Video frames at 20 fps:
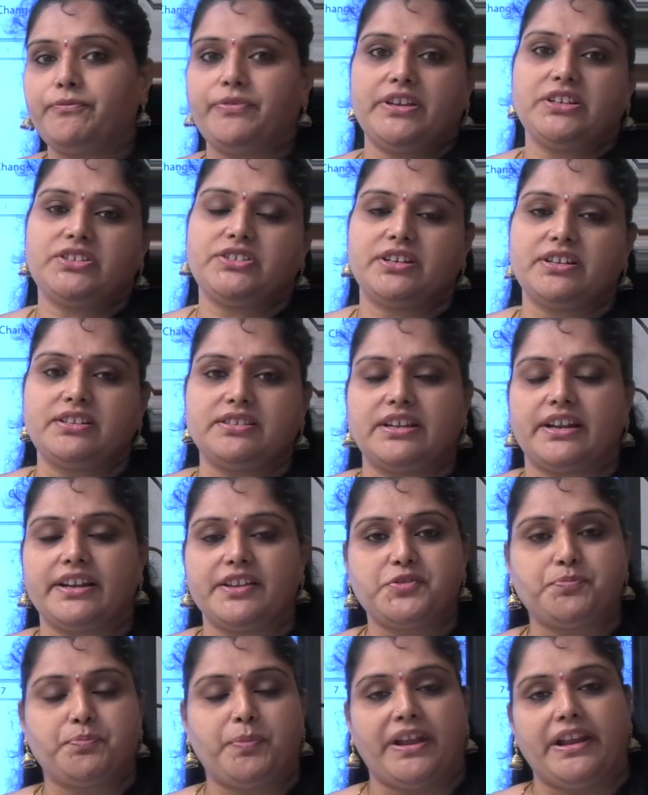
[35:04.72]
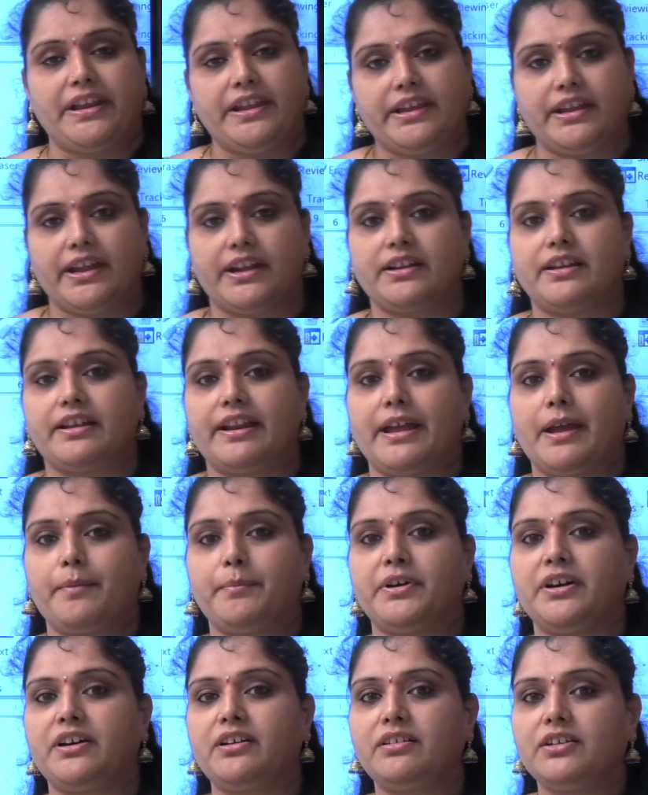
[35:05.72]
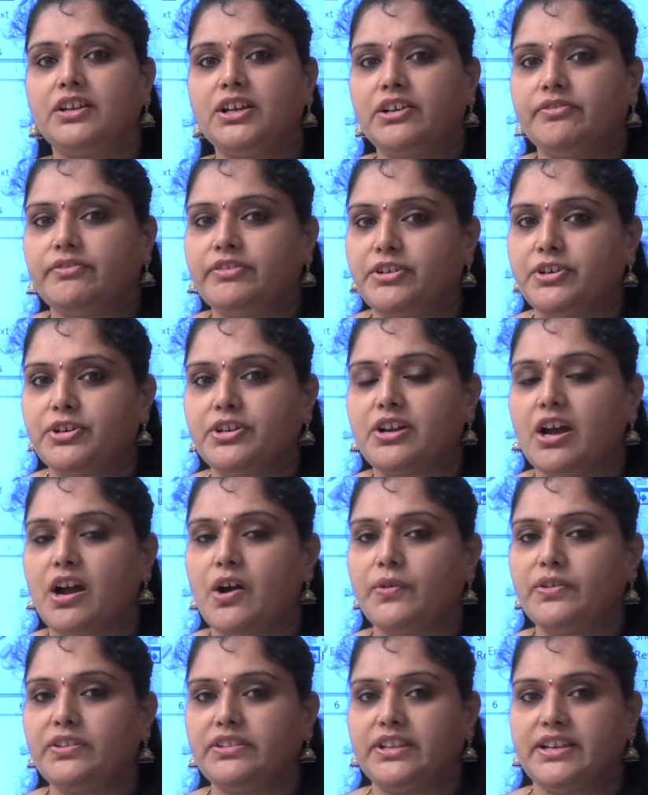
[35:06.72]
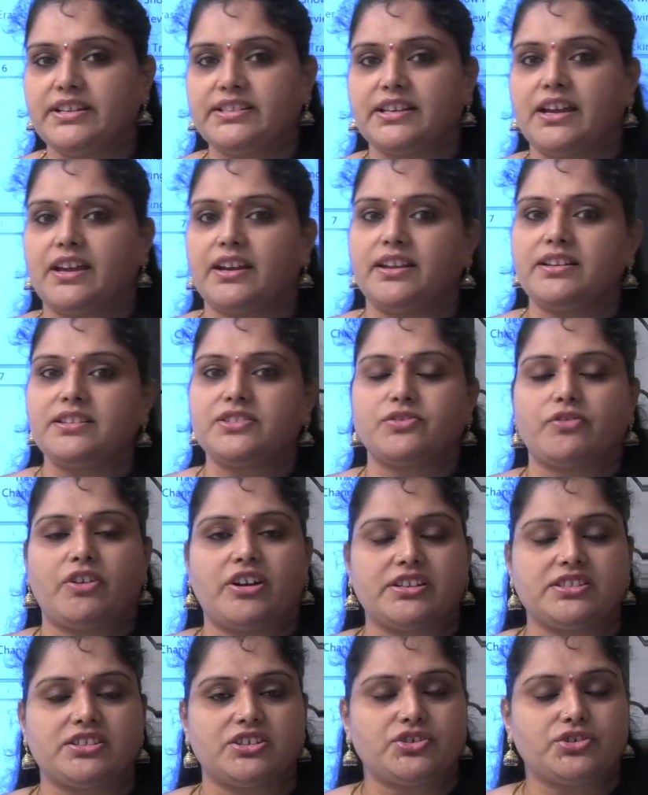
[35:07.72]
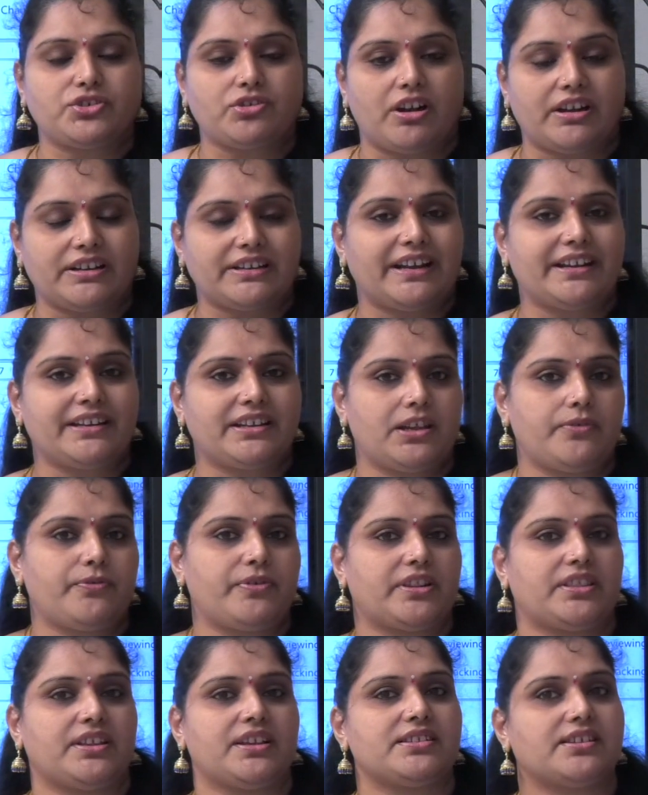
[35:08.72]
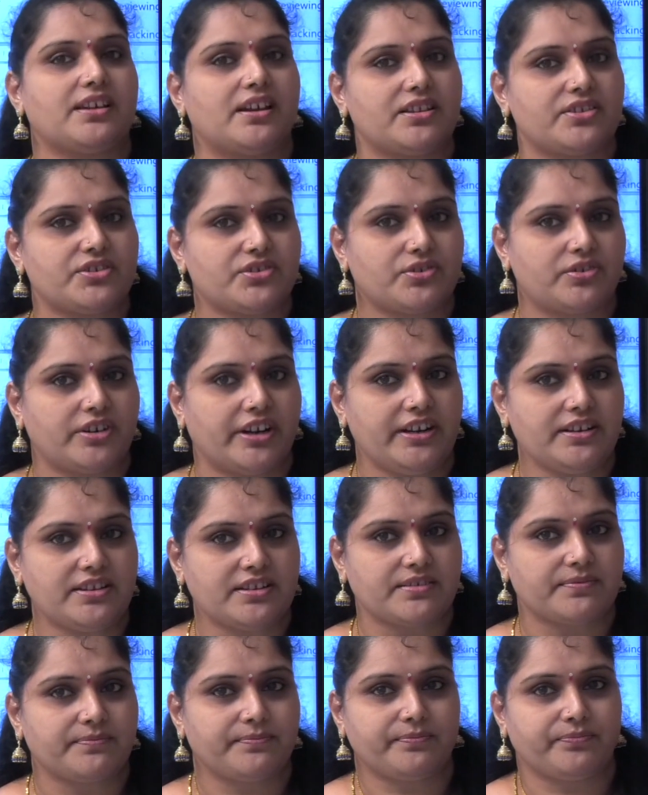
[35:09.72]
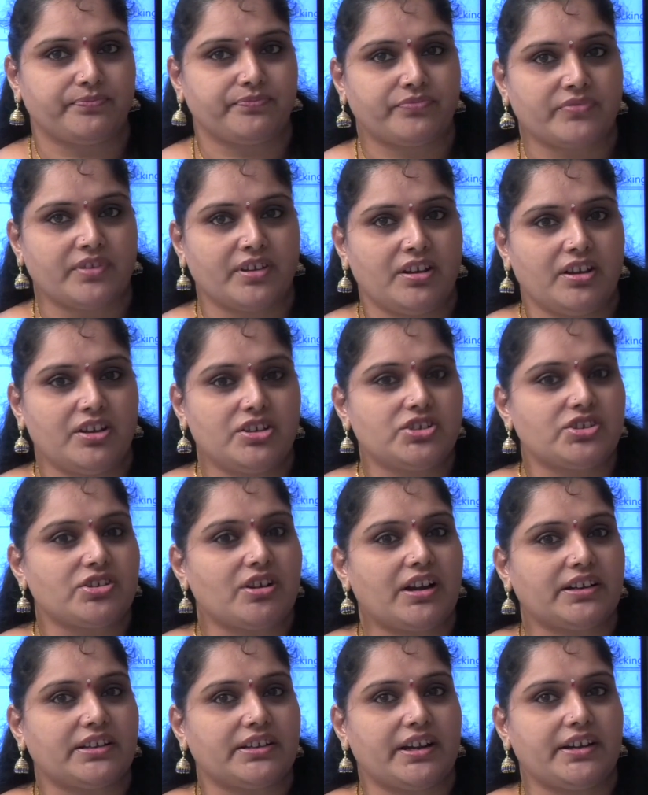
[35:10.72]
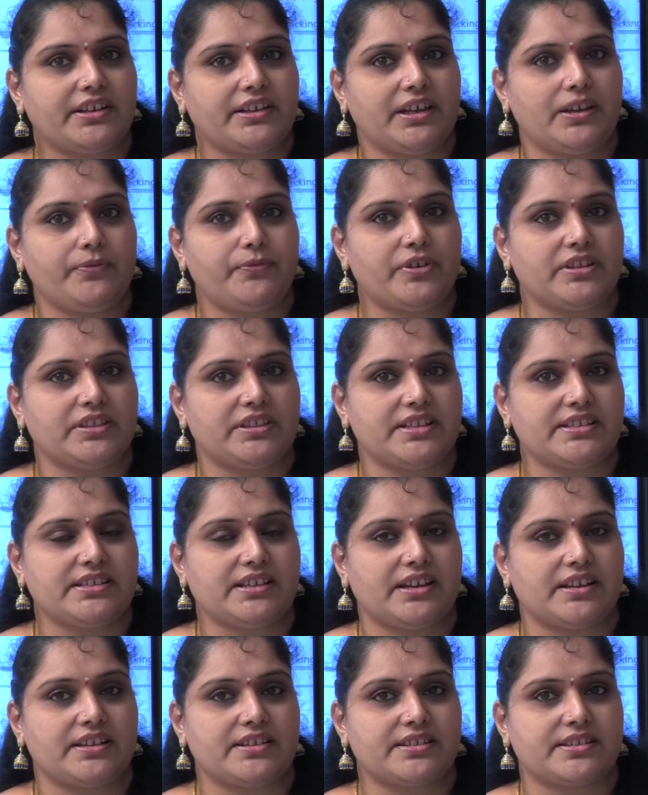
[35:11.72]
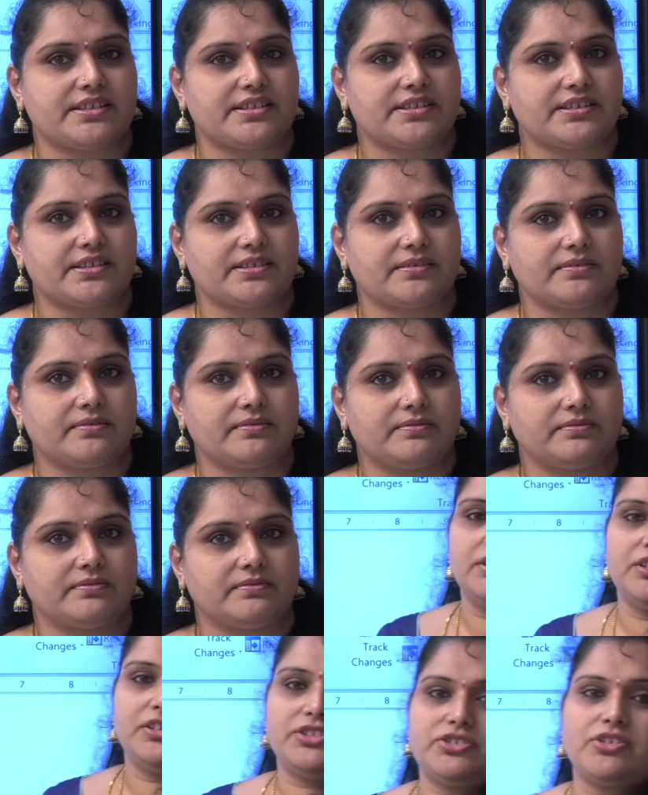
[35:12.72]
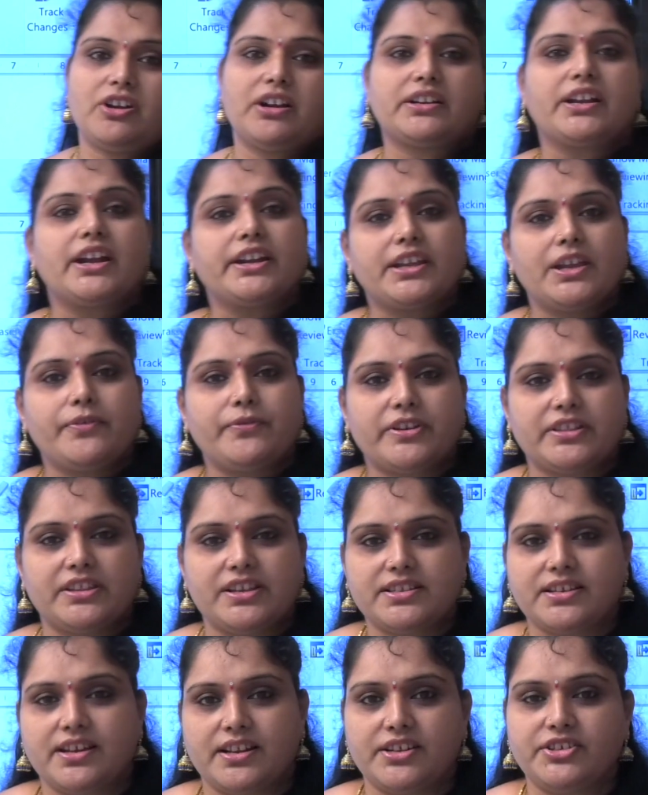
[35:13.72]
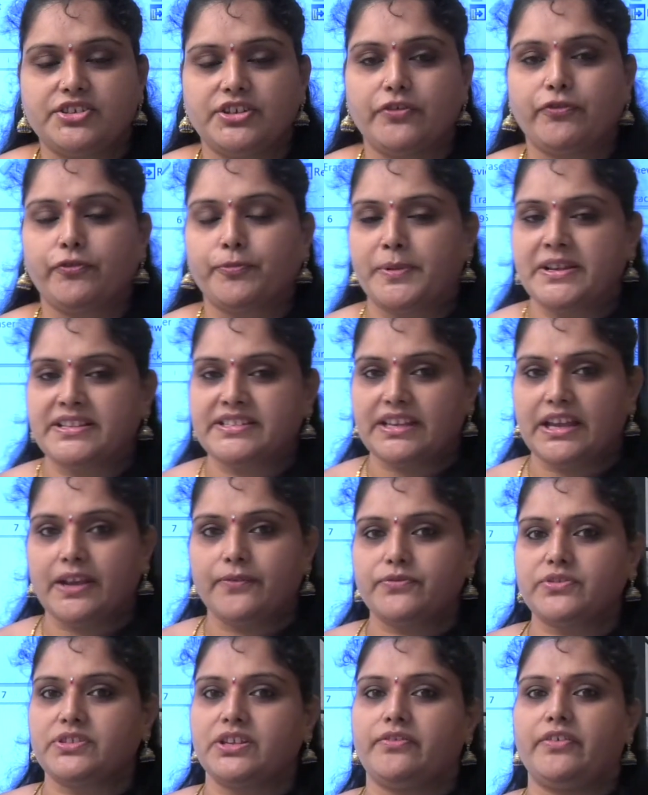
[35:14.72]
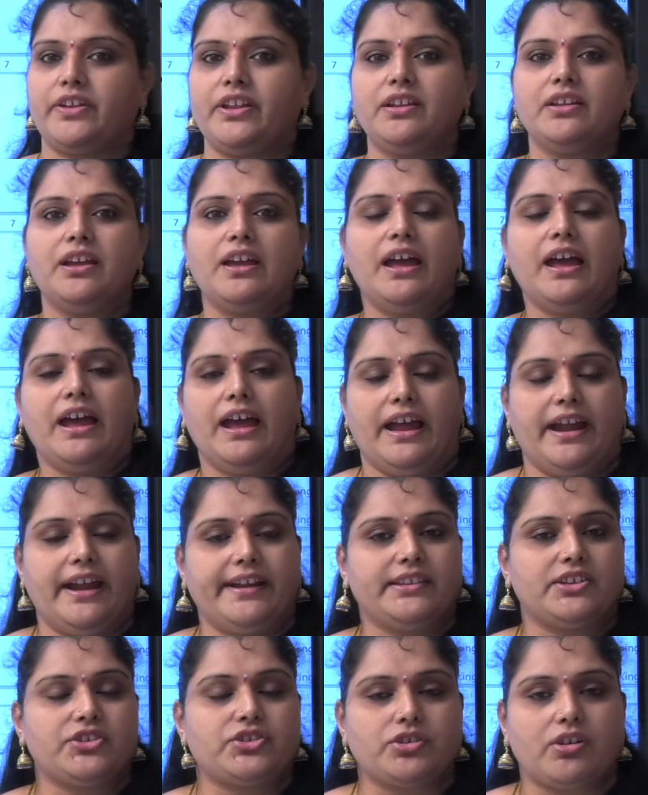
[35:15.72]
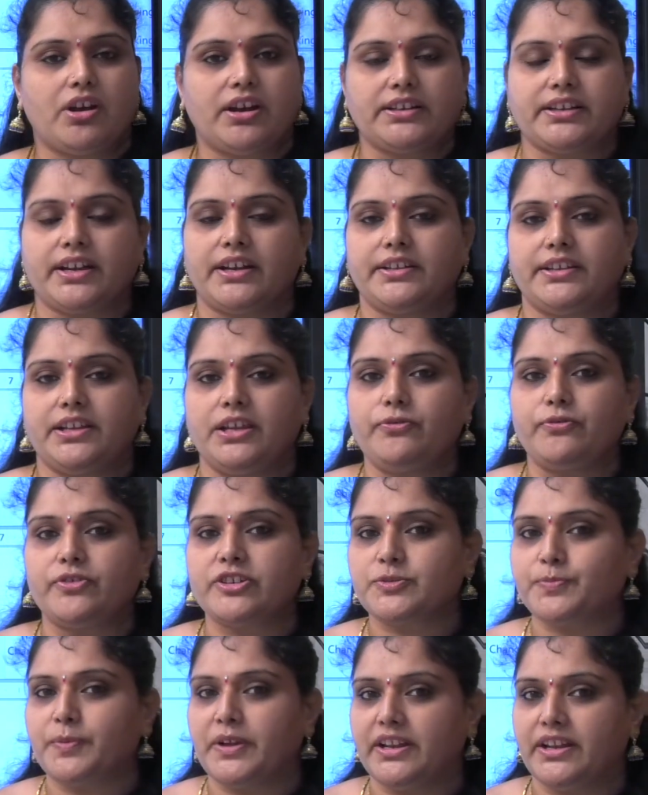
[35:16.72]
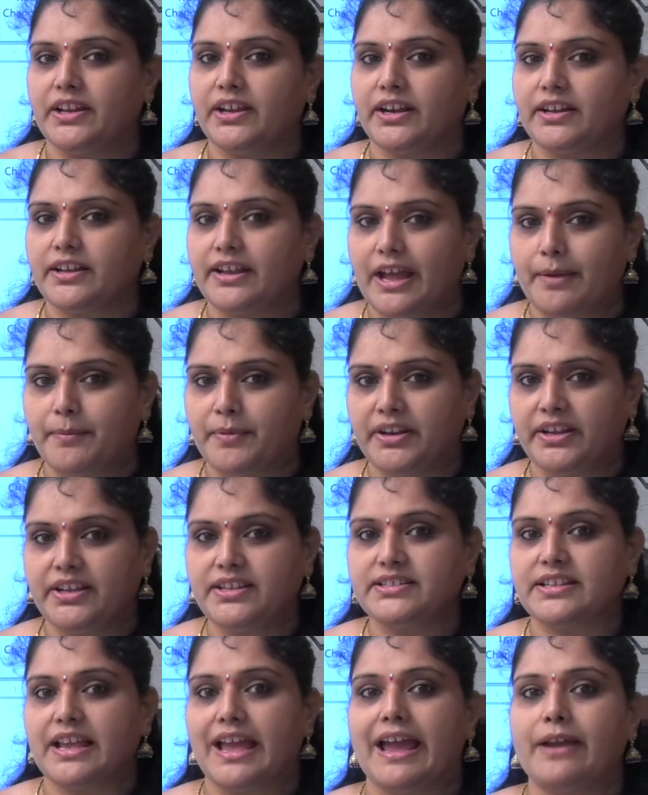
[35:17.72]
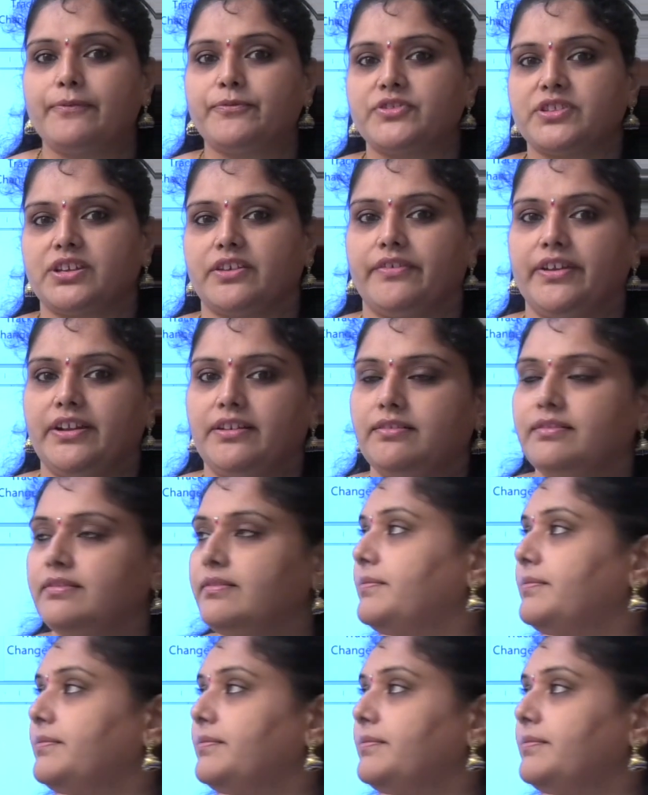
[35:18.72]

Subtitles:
features, that is spelling and grammar, word count, thesaurus. So what is the shortcut key for thesaurus, students? Shortcut key for thesaurus. Shortcut key for thesaurus shift plus F7, and the shortcut key for spelling and grammar is F7.